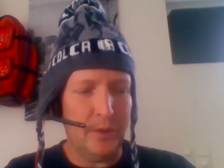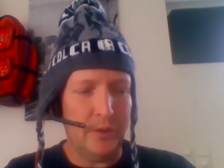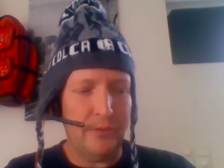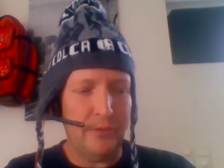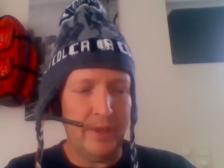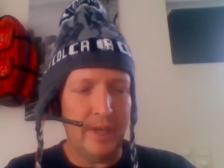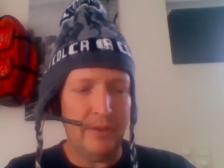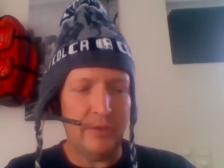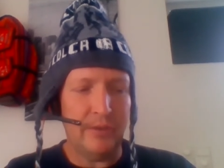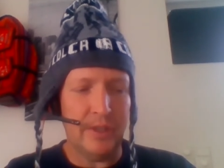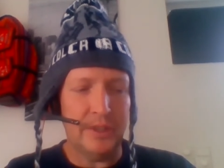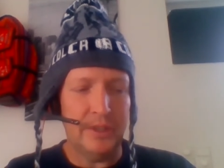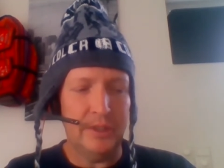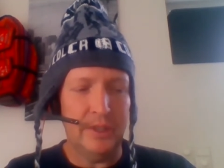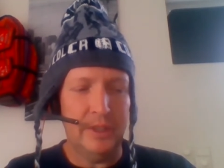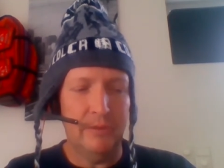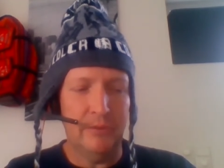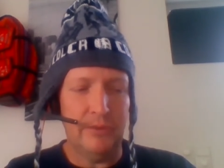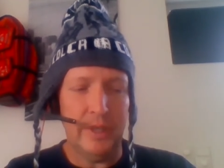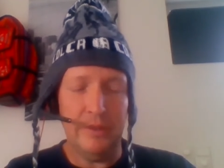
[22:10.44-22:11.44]

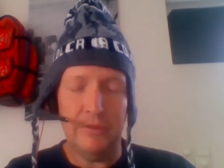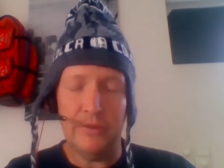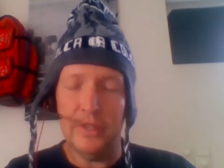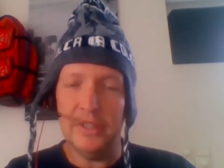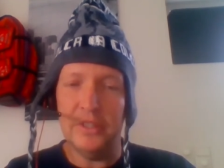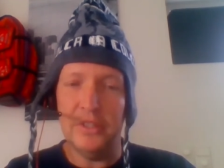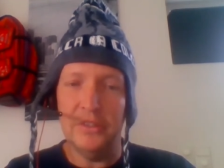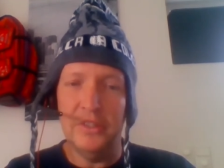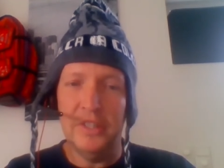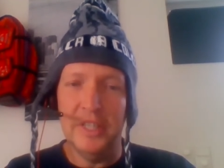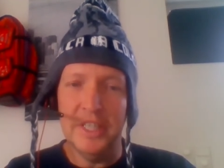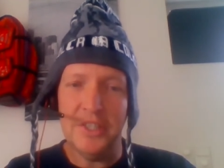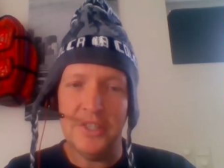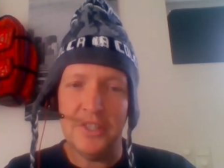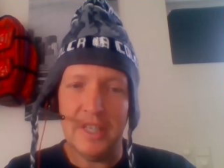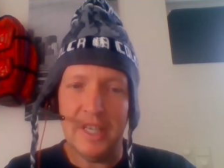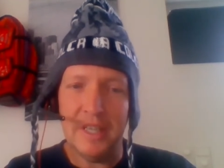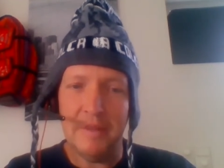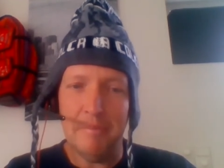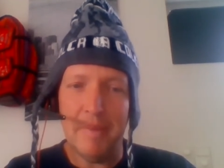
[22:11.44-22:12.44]
favorite
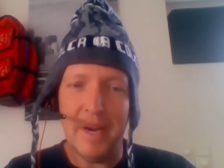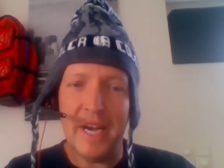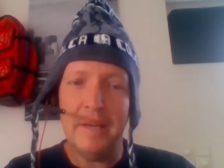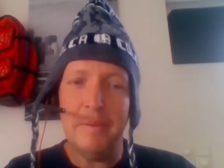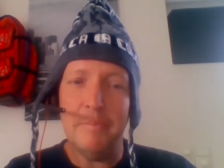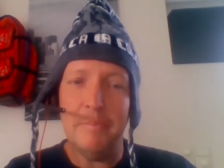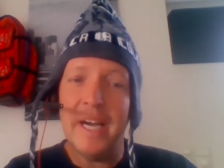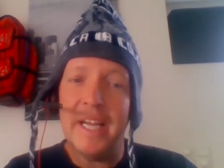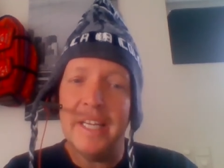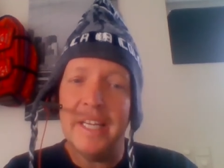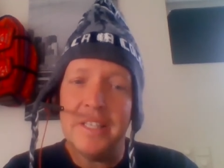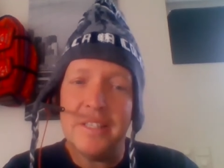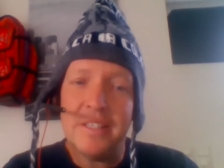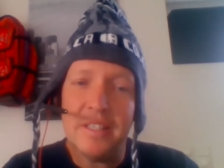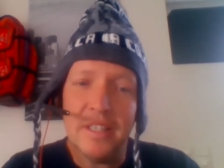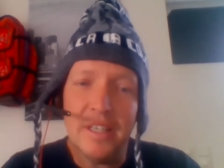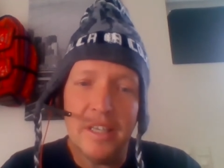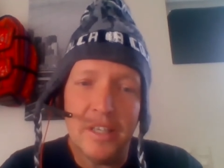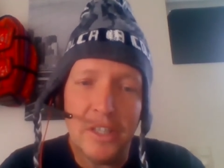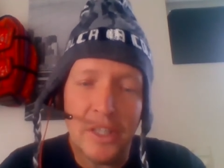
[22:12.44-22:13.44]
dish? And mine
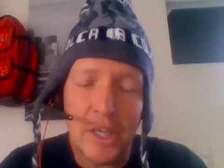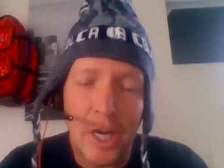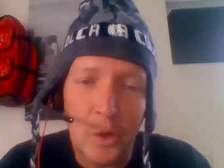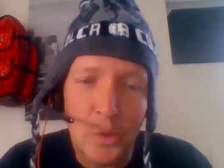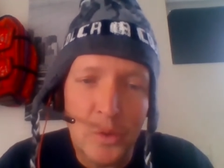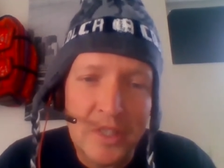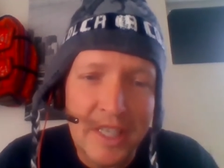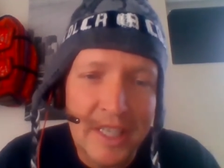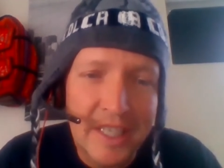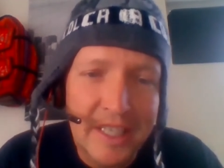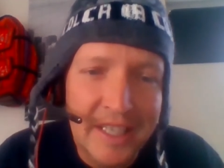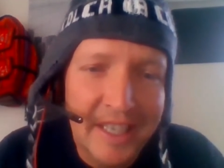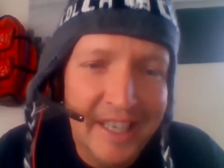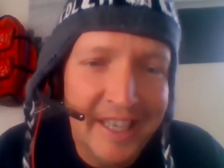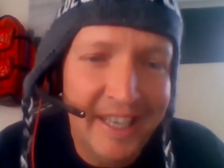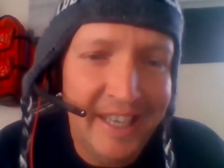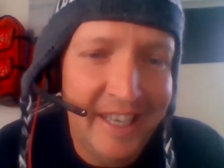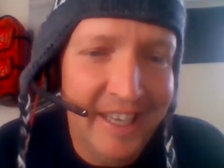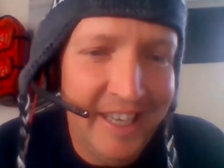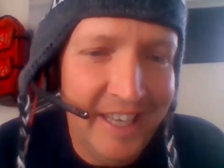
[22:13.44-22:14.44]
is causa,
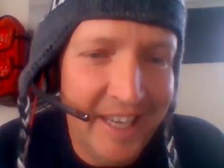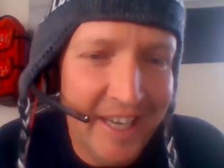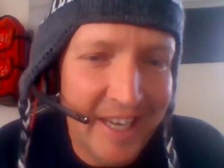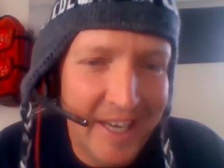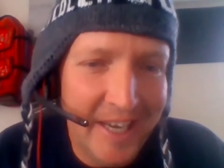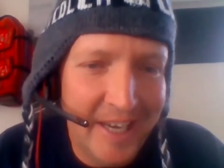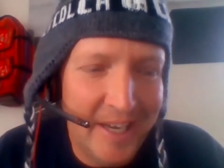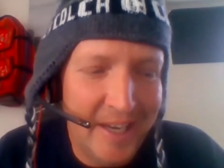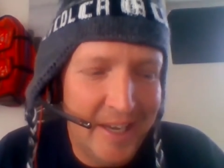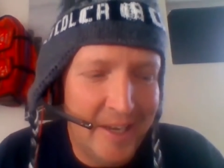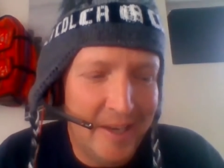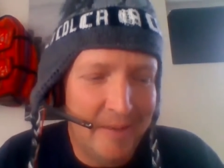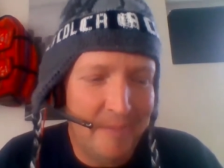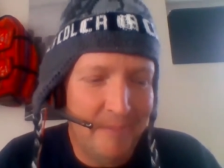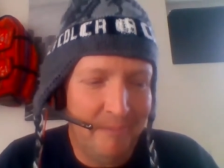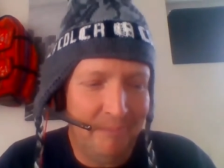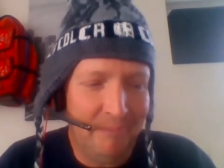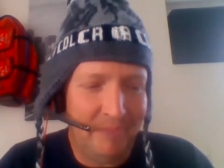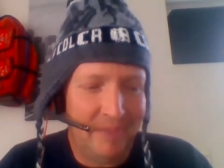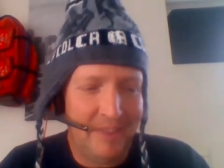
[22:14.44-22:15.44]

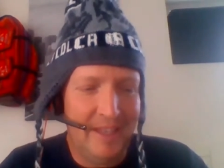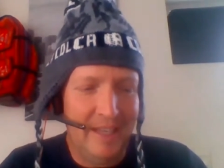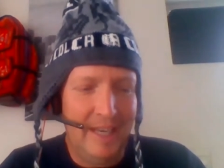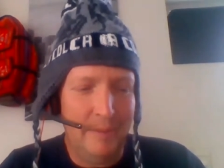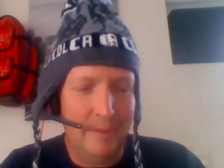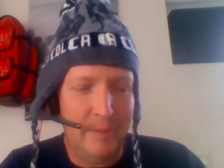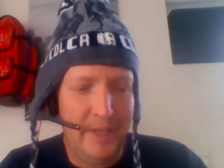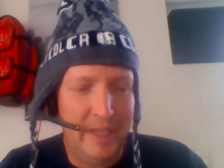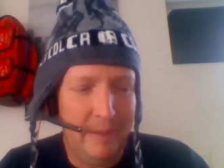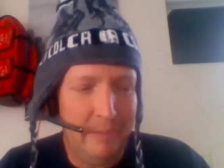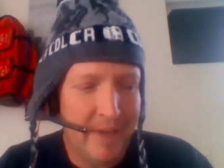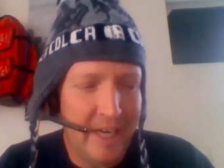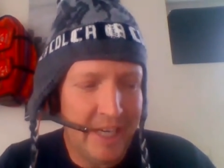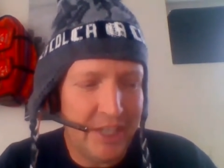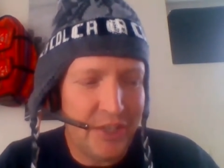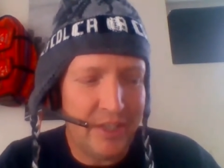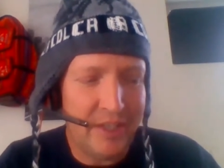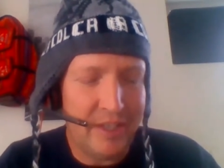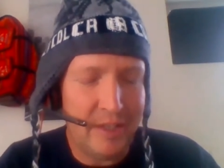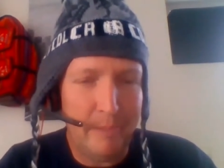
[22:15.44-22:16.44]
the lemony
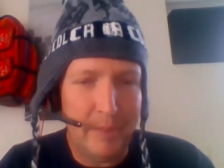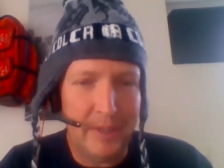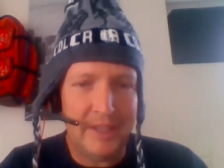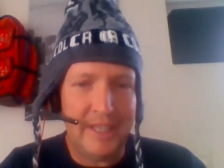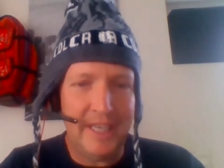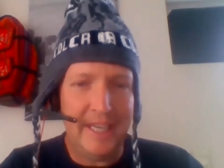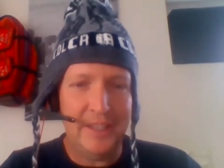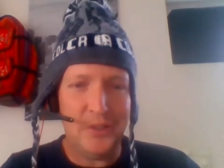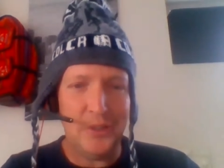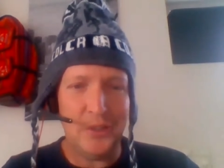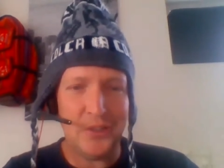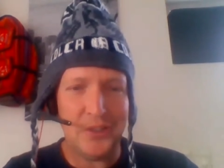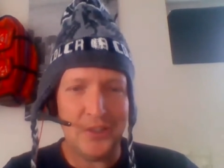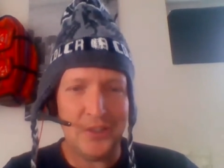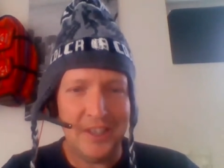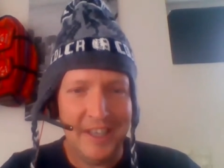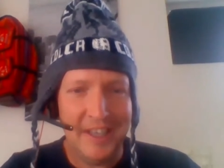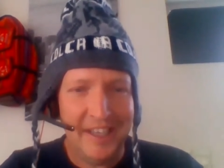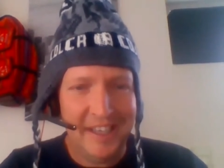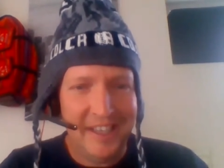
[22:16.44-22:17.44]
mashed
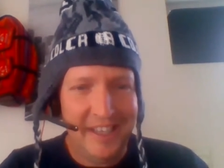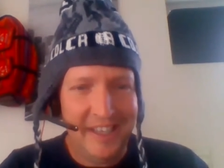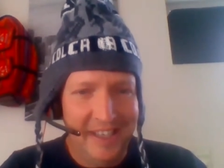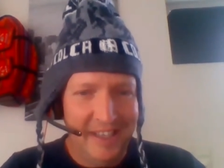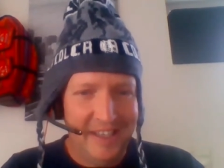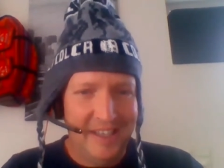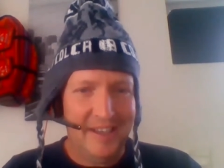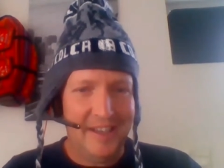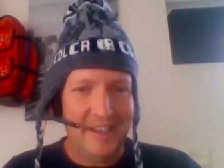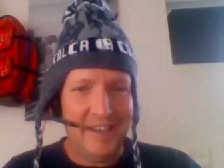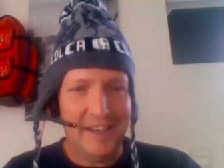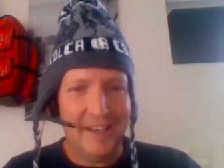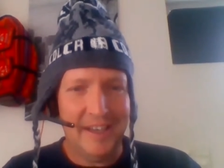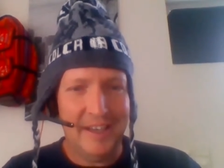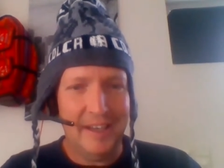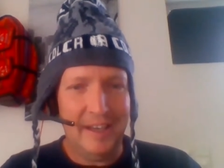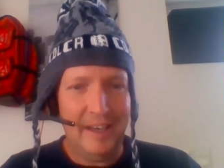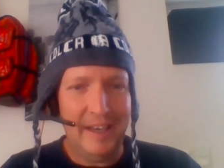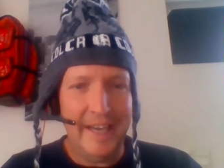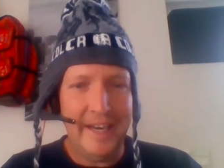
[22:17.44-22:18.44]
potatoes
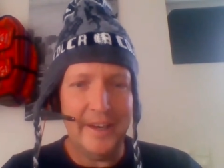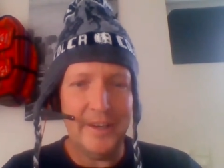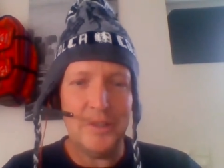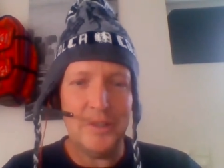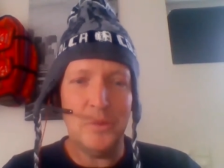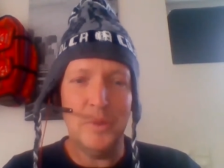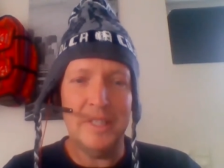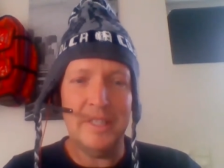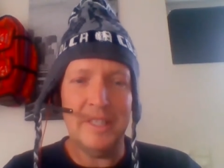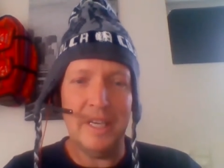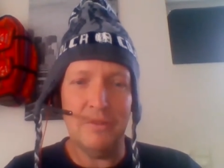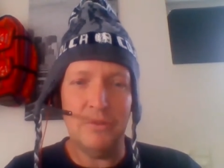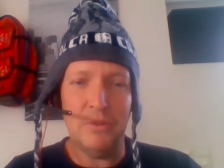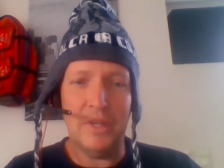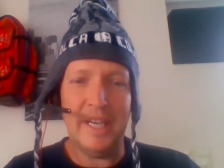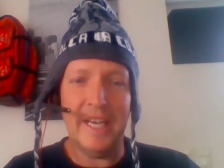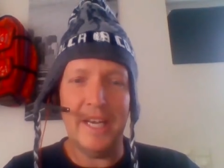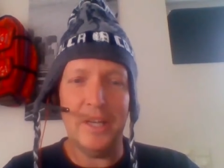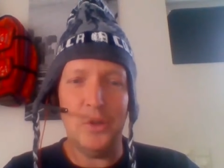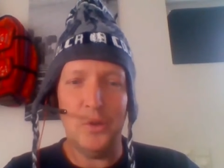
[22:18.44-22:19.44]
layered with
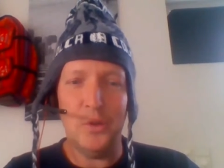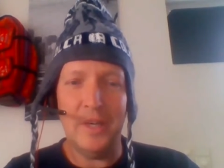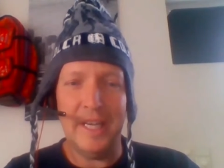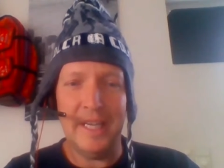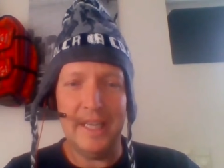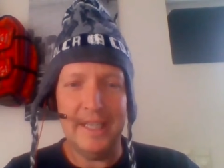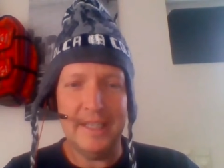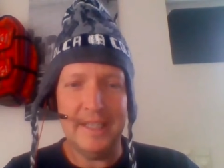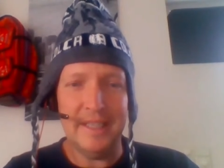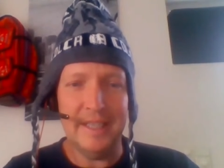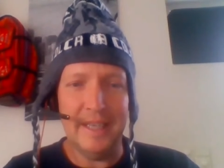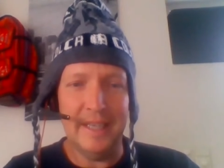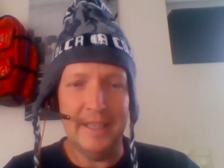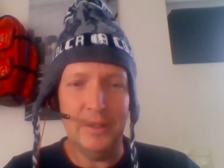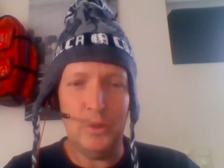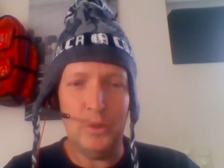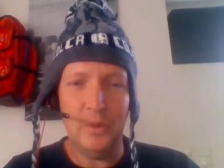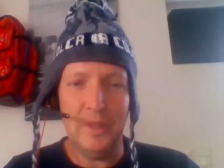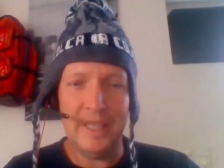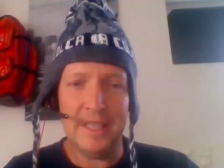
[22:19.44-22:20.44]
avocado and
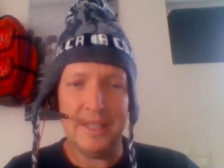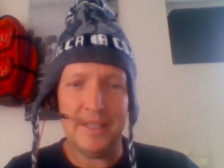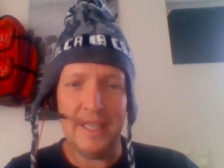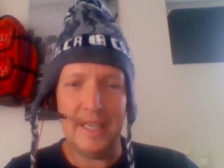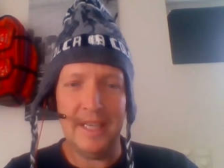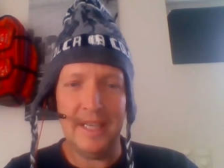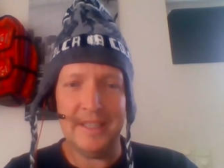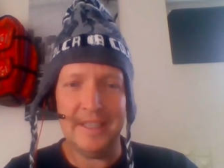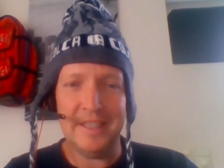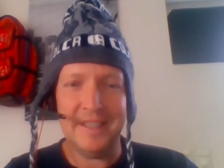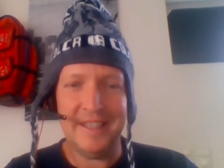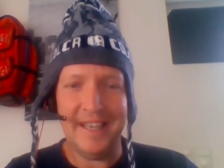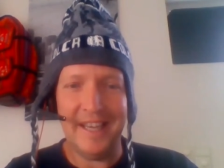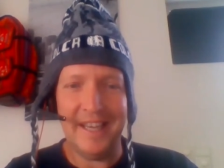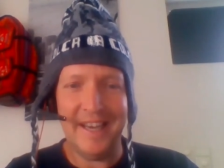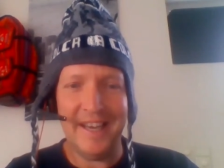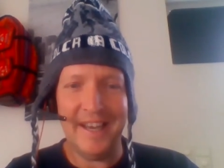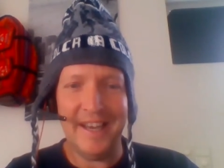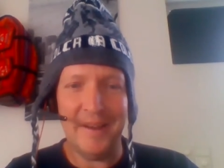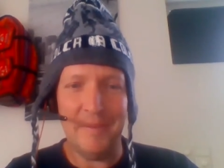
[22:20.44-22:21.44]
tuna salad.
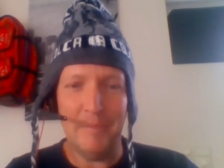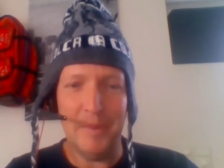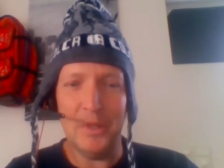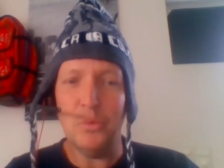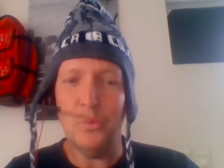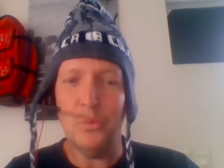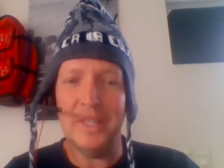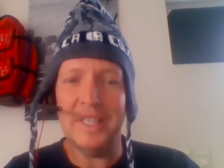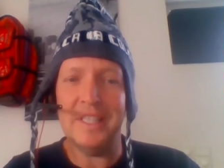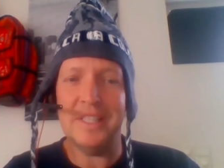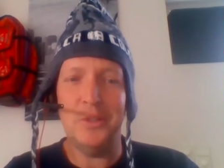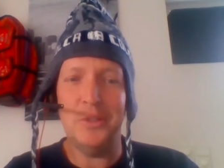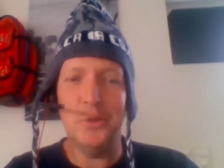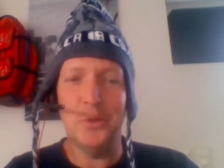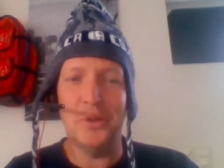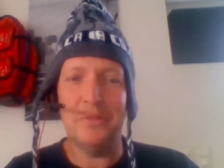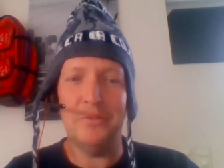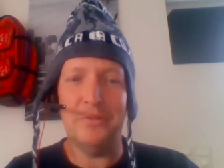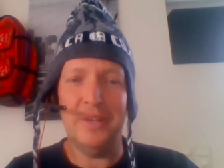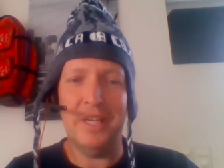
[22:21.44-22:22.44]
But what is
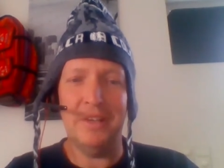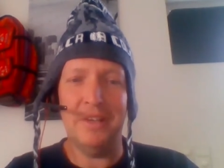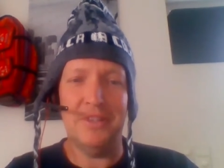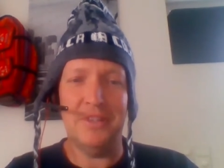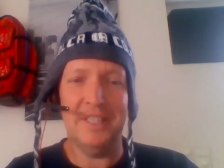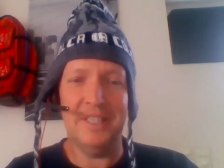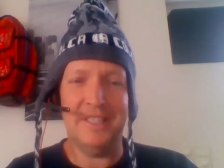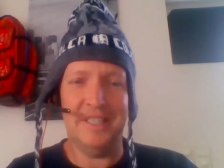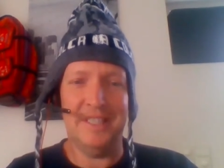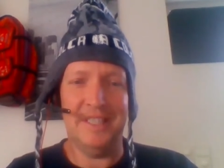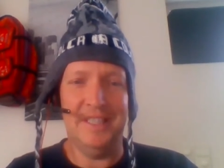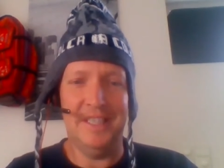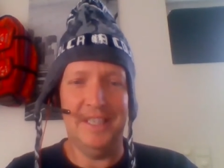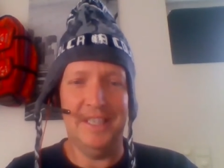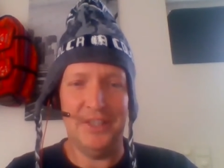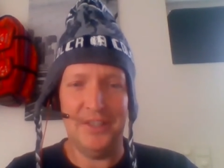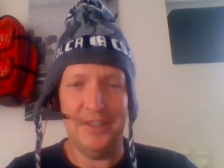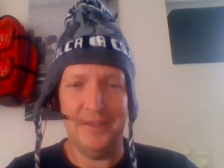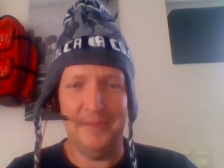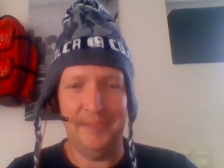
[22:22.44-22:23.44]
your favorite
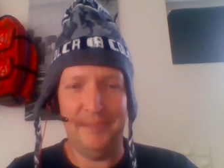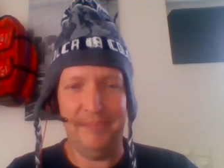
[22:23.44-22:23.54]
dish?